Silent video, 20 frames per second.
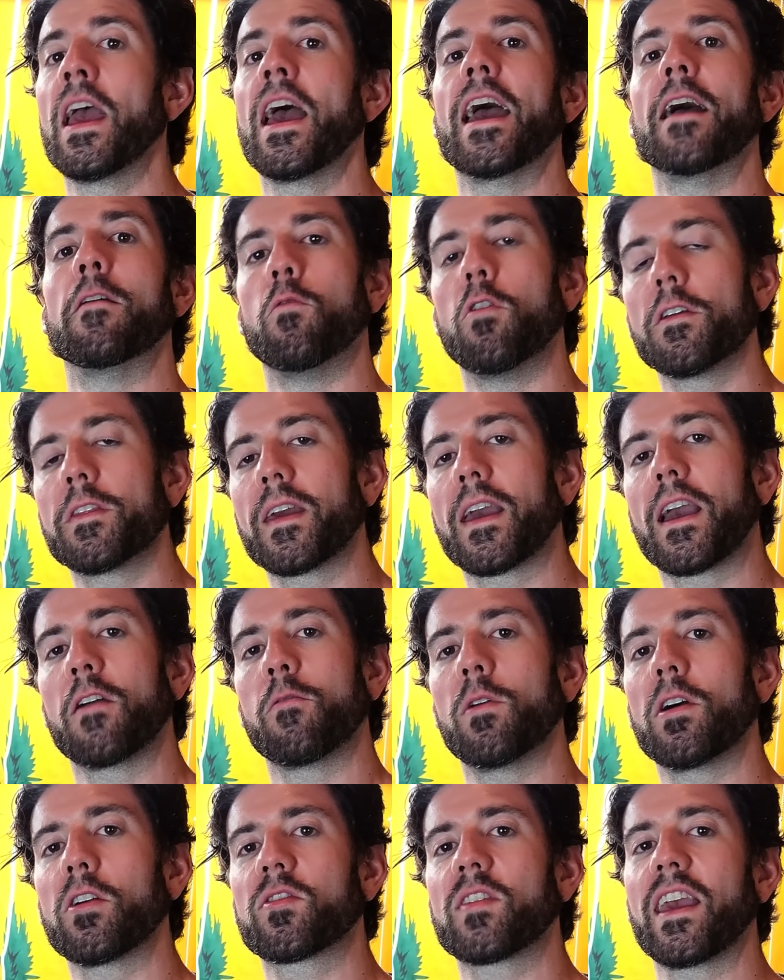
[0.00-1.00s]
And one thing I
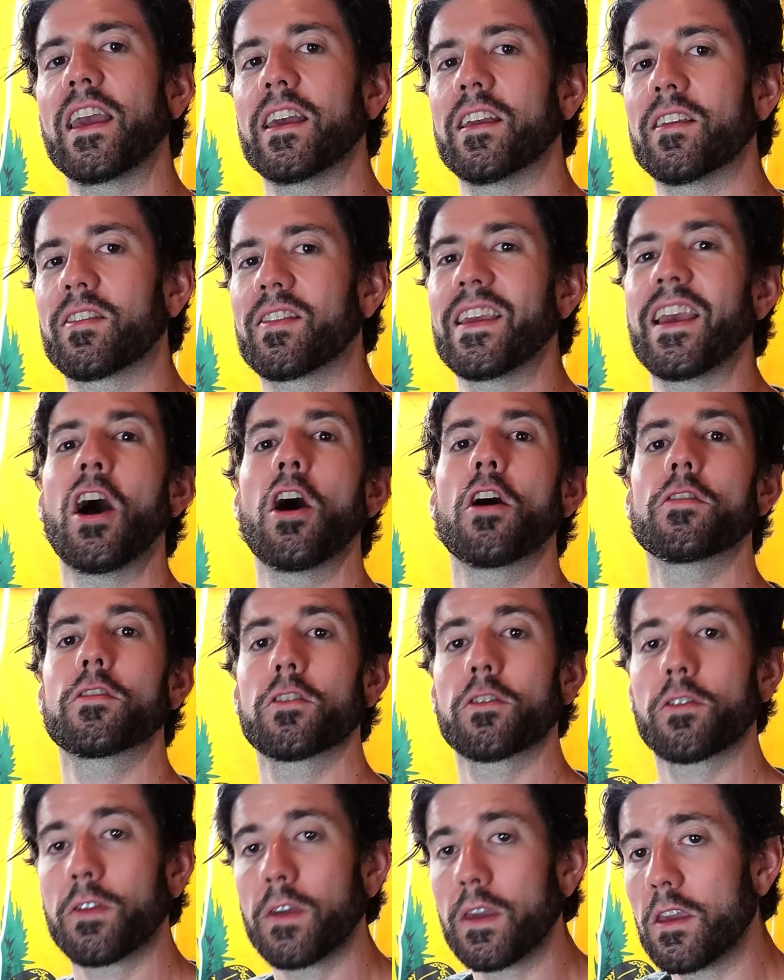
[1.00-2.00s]
will say is the
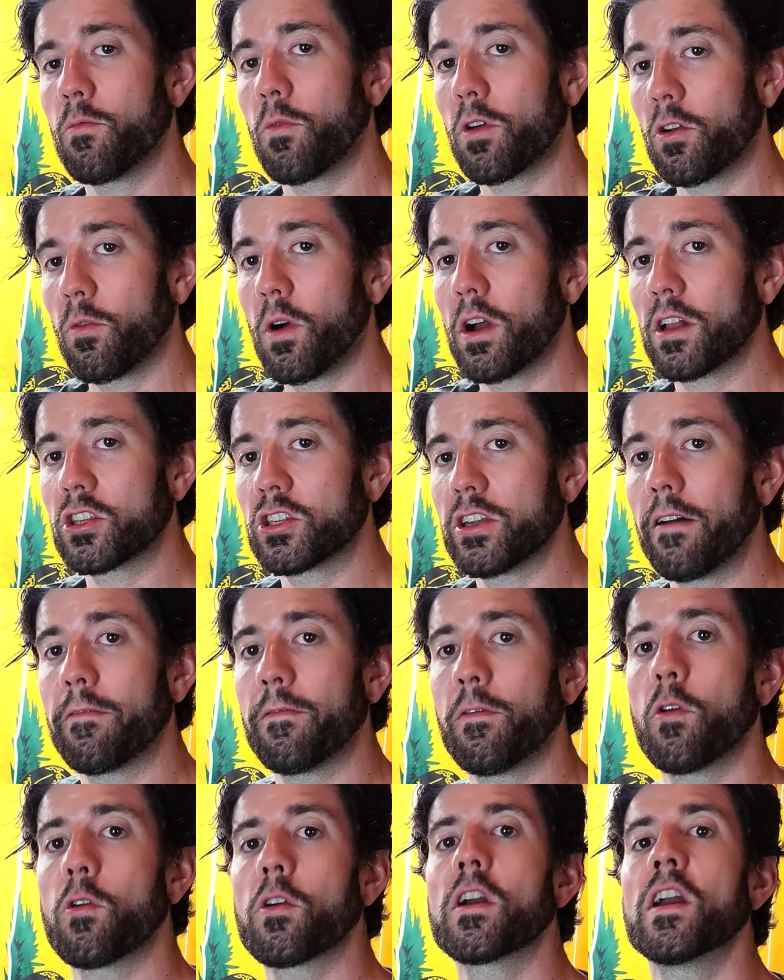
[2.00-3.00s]
other thing you wanna watch out
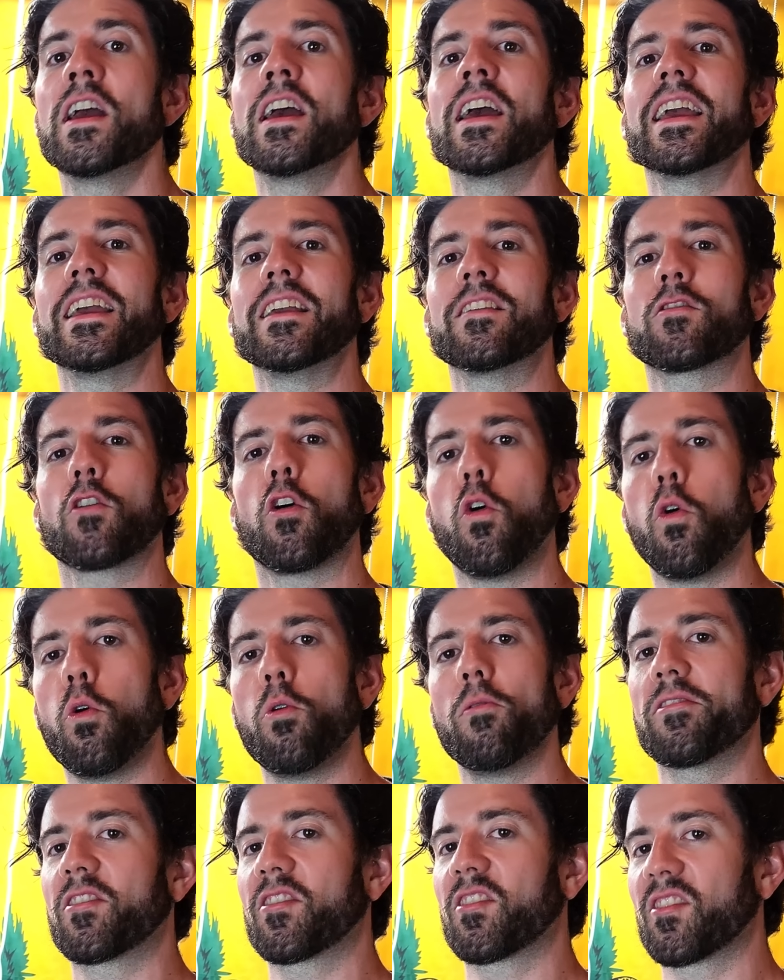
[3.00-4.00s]
for is
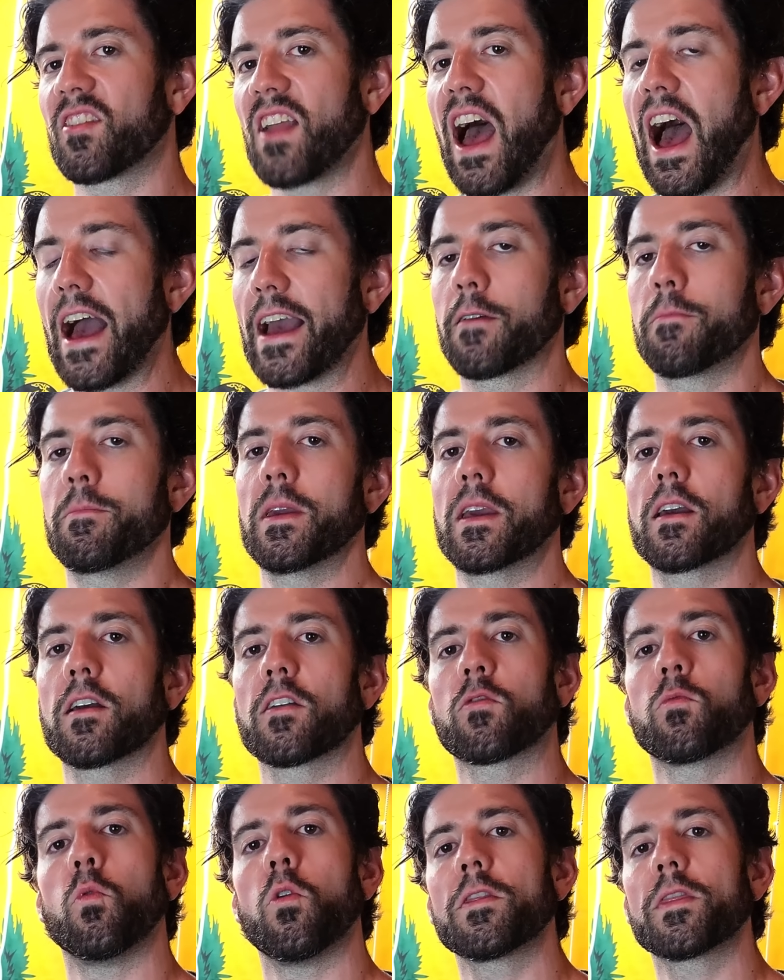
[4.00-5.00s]
old stock.
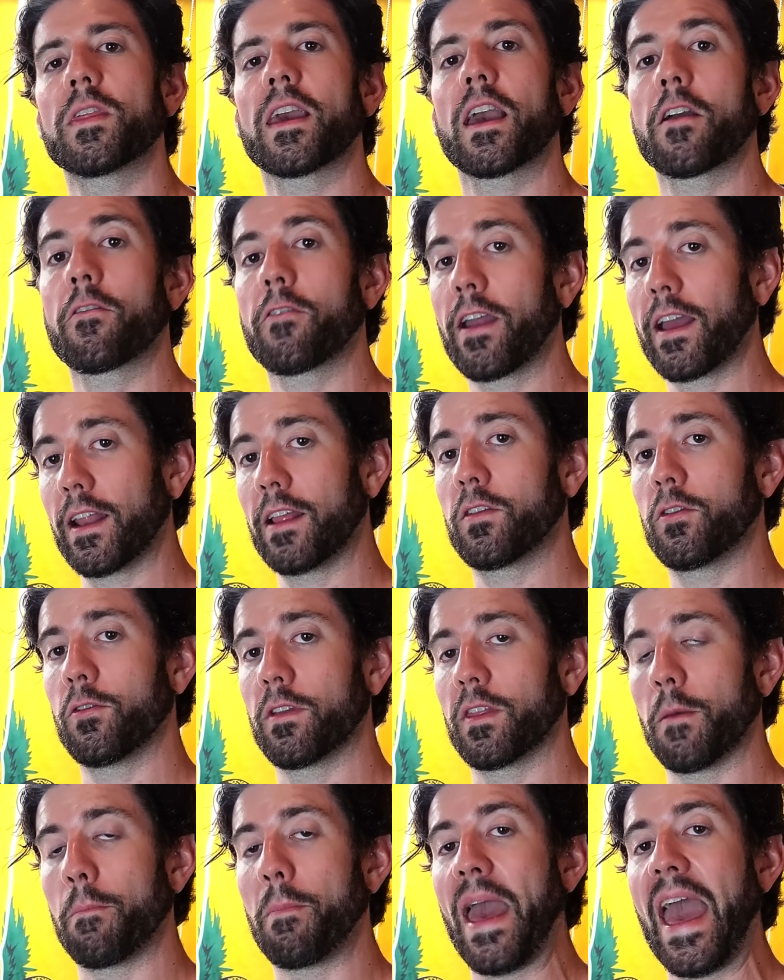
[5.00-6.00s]
Because one thing I ran into
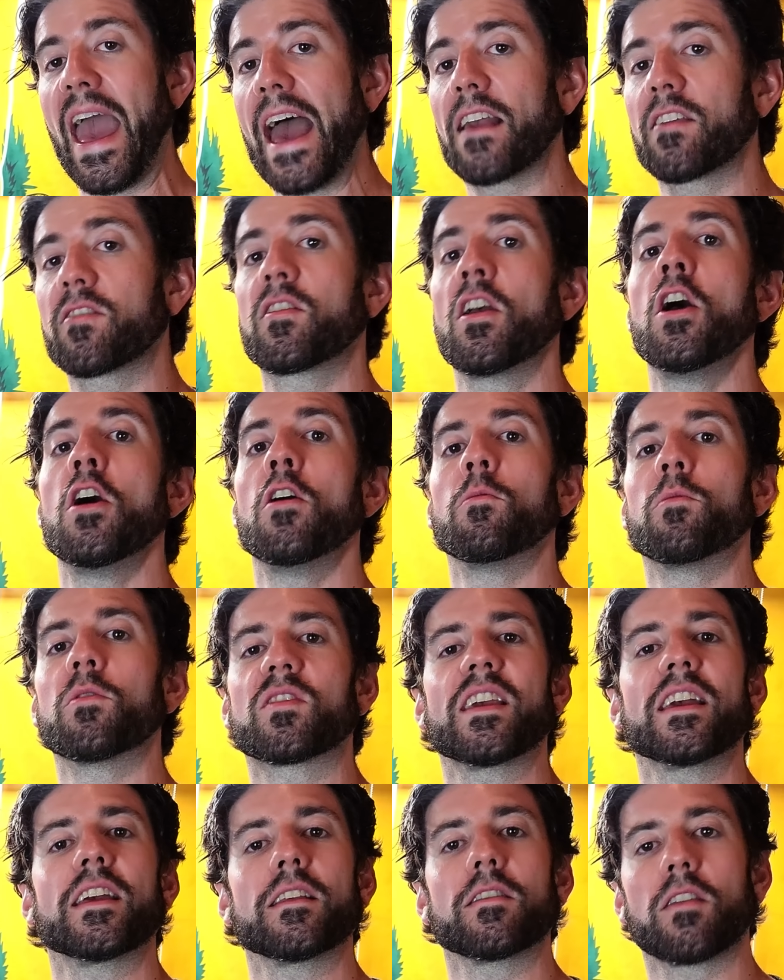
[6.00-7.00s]
in the past
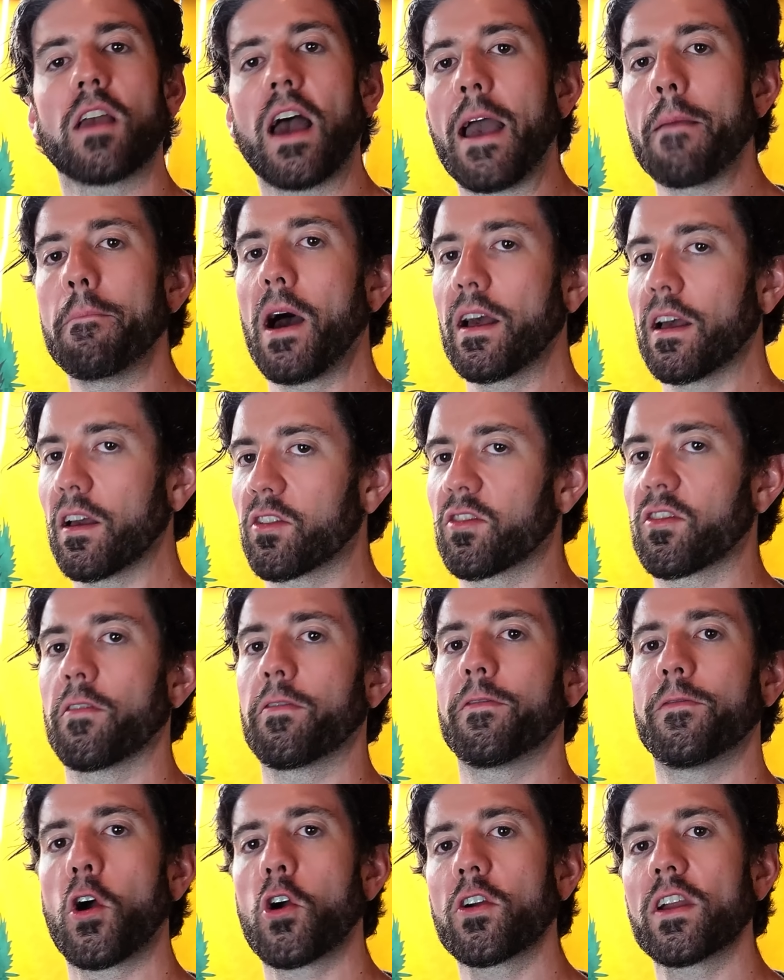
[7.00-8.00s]
was that I bought a
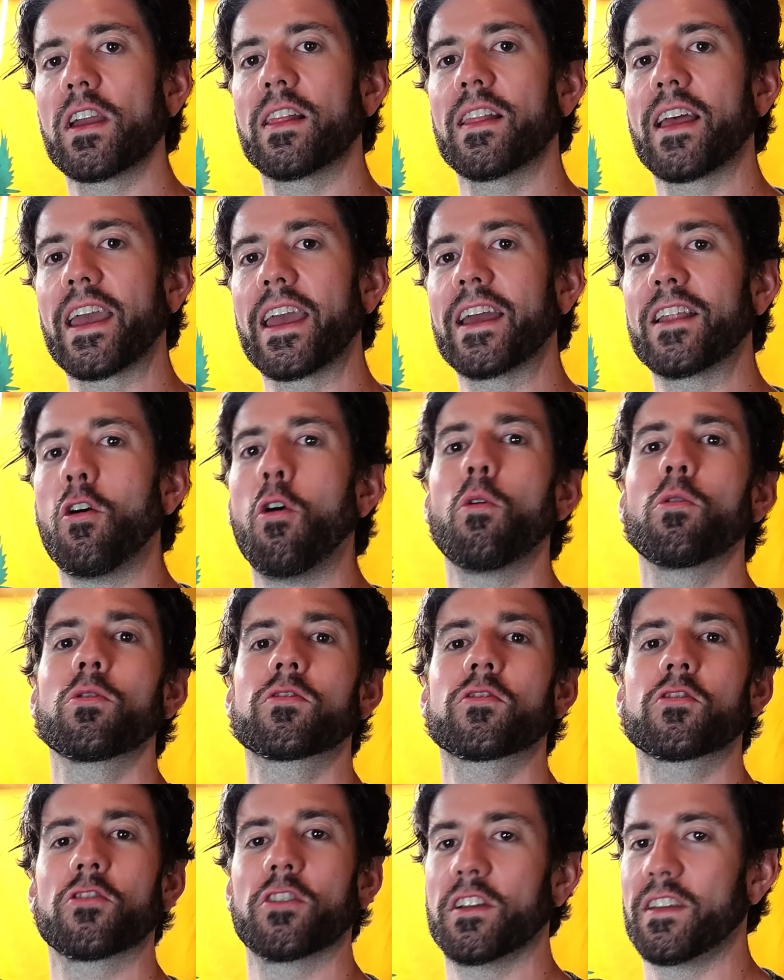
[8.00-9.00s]
SafariLand
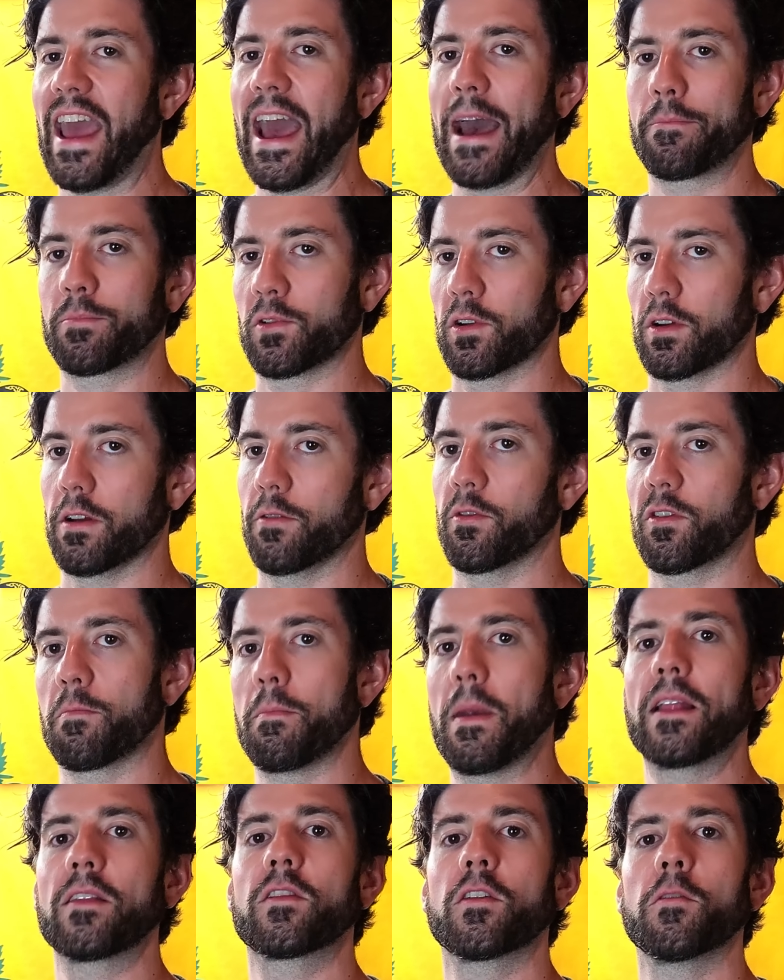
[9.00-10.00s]
holster adapter. It was
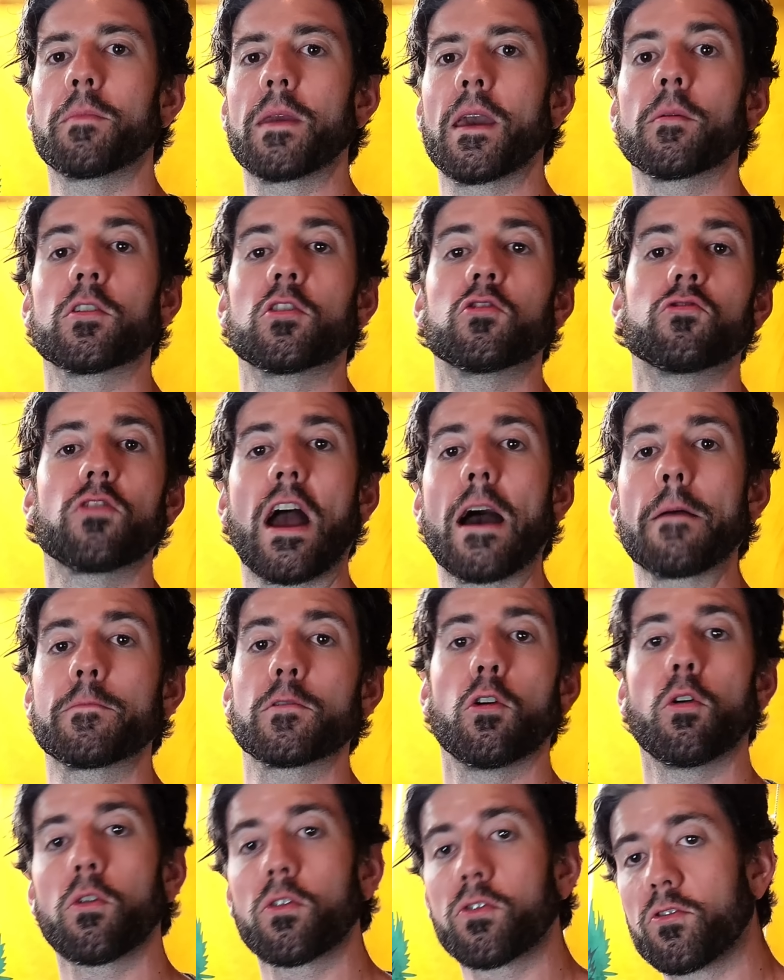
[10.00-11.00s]
meant to be able to drop
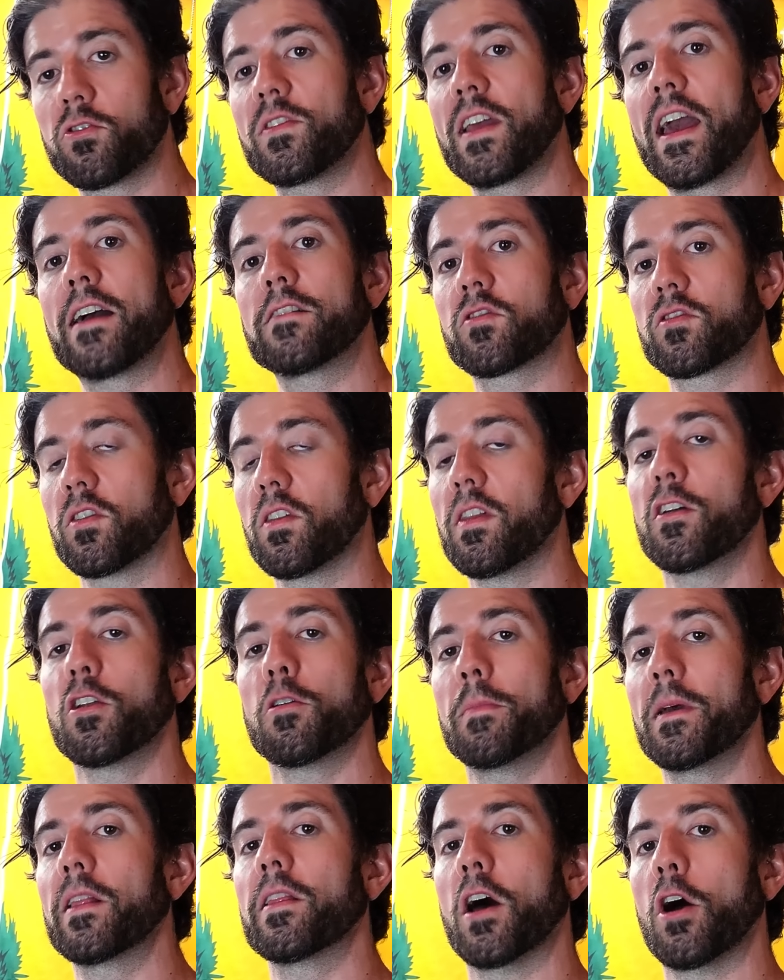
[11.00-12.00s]
your holster down just a little
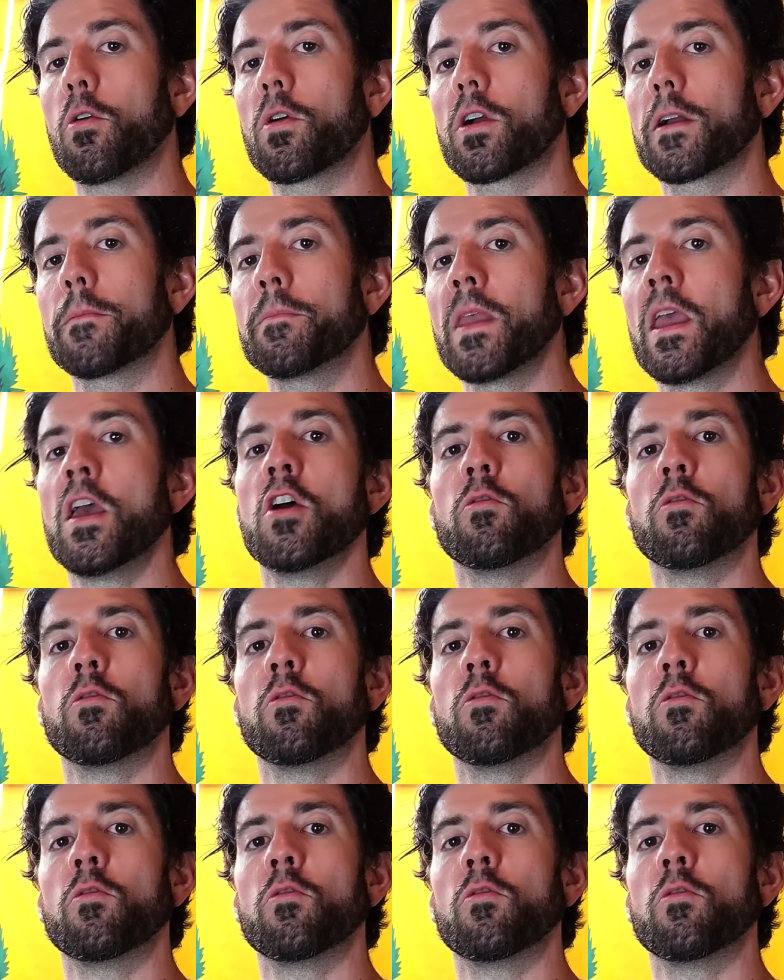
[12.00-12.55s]
bit lower.